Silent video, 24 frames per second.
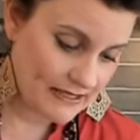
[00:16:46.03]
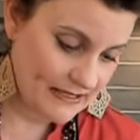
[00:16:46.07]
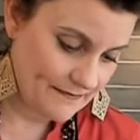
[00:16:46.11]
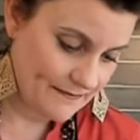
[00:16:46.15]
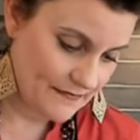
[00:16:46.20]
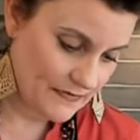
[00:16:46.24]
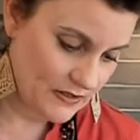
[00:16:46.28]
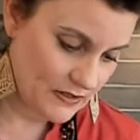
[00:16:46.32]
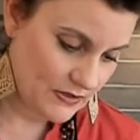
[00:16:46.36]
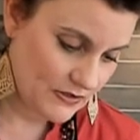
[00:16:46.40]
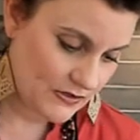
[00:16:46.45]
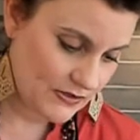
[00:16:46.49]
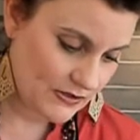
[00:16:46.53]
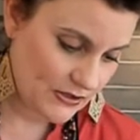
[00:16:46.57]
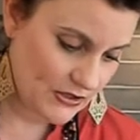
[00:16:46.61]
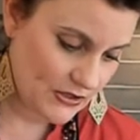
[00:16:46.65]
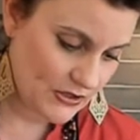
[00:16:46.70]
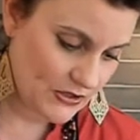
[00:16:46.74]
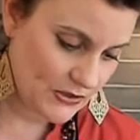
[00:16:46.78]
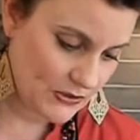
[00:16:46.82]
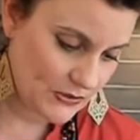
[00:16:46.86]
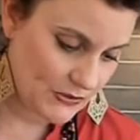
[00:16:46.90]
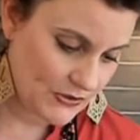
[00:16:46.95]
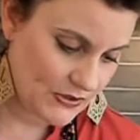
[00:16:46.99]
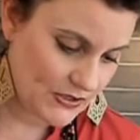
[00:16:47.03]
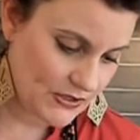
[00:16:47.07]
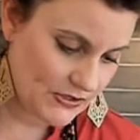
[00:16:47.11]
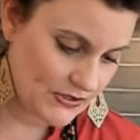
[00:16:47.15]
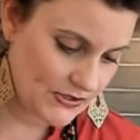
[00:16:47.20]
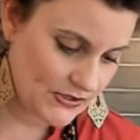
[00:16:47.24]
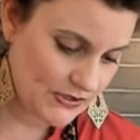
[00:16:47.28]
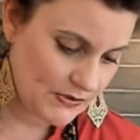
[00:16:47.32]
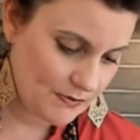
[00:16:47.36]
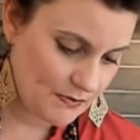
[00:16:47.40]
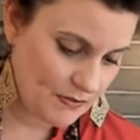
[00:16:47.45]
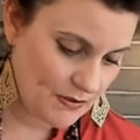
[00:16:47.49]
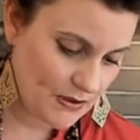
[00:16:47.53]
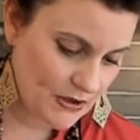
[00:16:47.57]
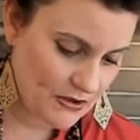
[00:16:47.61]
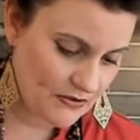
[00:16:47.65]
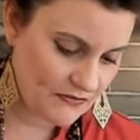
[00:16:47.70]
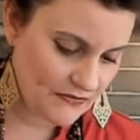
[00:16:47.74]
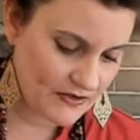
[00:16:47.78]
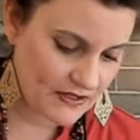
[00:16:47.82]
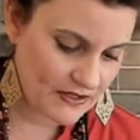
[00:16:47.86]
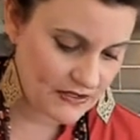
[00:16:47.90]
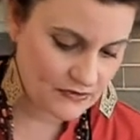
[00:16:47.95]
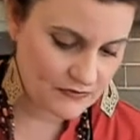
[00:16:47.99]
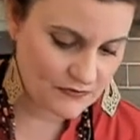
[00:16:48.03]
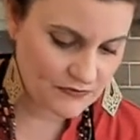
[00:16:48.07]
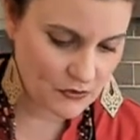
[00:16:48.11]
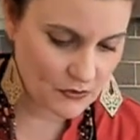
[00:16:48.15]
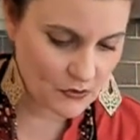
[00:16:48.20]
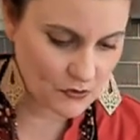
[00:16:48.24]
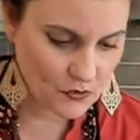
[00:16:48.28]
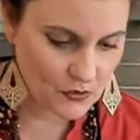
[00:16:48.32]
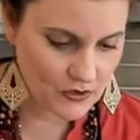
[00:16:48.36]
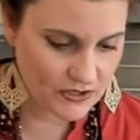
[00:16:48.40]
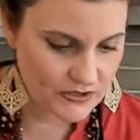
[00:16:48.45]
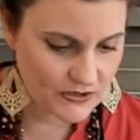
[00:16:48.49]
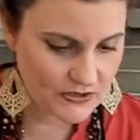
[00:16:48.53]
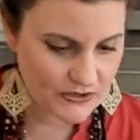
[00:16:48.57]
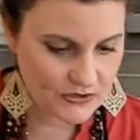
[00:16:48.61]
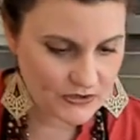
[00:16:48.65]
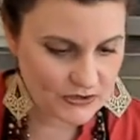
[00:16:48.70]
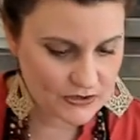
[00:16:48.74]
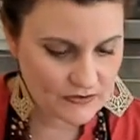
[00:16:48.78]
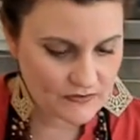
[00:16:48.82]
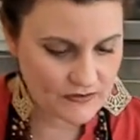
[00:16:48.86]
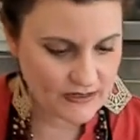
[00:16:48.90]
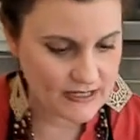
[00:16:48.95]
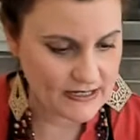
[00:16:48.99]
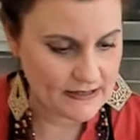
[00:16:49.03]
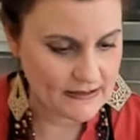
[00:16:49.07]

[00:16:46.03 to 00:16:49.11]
So this is perfect for one serving.